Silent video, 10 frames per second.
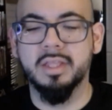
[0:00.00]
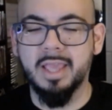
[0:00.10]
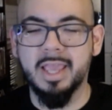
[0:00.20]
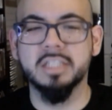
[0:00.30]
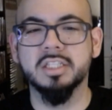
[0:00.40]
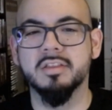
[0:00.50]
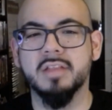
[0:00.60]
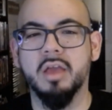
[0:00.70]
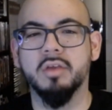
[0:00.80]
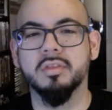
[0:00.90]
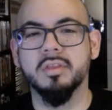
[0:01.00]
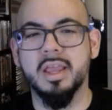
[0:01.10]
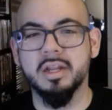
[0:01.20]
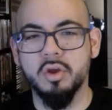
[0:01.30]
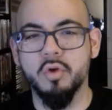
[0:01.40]
AJ Styles
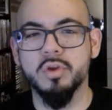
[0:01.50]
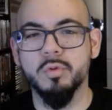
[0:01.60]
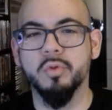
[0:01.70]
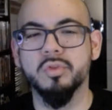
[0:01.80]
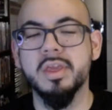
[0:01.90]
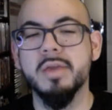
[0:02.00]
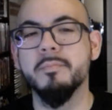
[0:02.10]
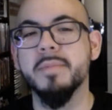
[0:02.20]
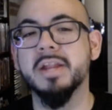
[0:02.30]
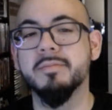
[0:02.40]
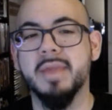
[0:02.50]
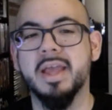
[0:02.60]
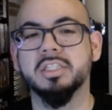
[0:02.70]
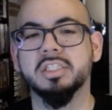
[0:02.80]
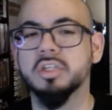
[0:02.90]
and Cody Rhodes made
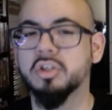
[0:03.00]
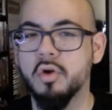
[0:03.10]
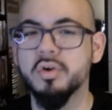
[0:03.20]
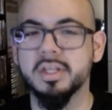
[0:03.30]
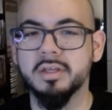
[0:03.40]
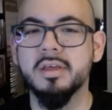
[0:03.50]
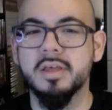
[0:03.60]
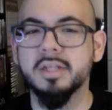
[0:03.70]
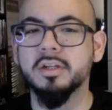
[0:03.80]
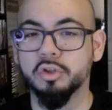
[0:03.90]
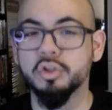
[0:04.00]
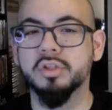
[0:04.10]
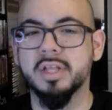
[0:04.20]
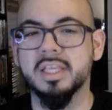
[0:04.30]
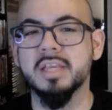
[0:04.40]
magic. And Cody looked
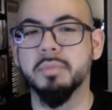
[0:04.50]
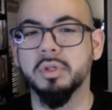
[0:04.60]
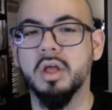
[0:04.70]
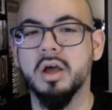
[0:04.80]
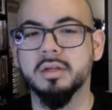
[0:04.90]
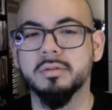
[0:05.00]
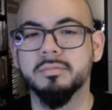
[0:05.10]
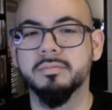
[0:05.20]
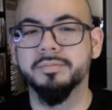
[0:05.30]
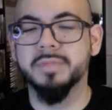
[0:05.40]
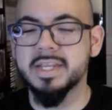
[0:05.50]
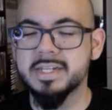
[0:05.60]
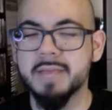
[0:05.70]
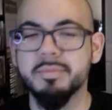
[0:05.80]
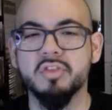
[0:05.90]
like he belonged. He
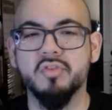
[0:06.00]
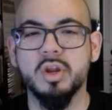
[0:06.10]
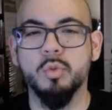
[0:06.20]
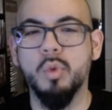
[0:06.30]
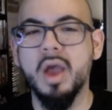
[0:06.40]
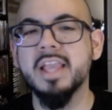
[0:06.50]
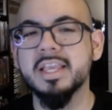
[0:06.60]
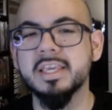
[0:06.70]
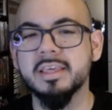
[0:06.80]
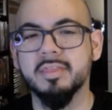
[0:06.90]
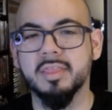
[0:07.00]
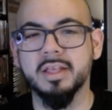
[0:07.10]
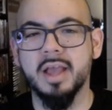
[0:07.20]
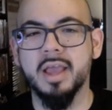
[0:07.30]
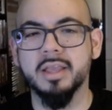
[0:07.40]
demonstrated why he is the
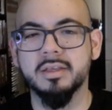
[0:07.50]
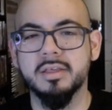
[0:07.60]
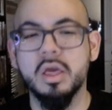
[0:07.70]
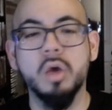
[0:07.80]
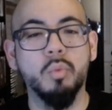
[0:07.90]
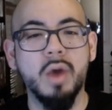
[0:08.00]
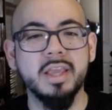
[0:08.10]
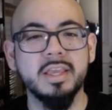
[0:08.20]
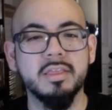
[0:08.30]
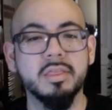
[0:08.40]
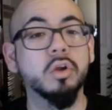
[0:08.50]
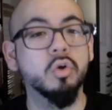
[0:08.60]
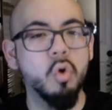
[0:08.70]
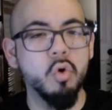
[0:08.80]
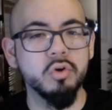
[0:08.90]
guy. Why he's the
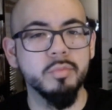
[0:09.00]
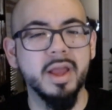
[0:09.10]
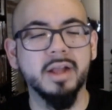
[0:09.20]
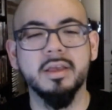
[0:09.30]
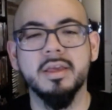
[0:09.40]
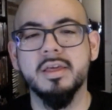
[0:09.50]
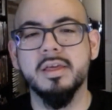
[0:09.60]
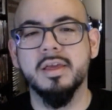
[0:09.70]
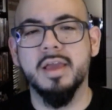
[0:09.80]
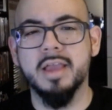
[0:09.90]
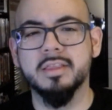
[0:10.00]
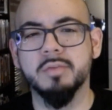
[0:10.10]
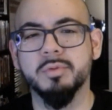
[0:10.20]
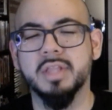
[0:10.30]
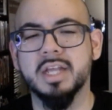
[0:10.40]
quarterback, as he
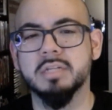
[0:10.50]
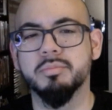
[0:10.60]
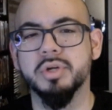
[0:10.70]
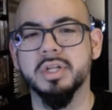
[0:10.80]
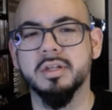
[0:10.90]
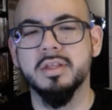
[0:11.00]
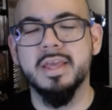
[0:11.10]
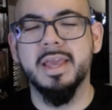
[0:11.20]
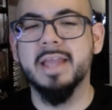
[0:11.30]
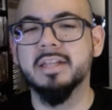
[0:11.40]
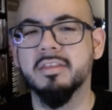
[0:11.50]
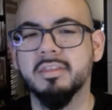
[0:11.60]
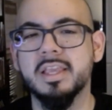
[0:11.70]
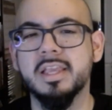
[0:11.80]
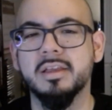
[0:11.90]
would like to put it. And to
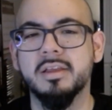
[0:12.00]
see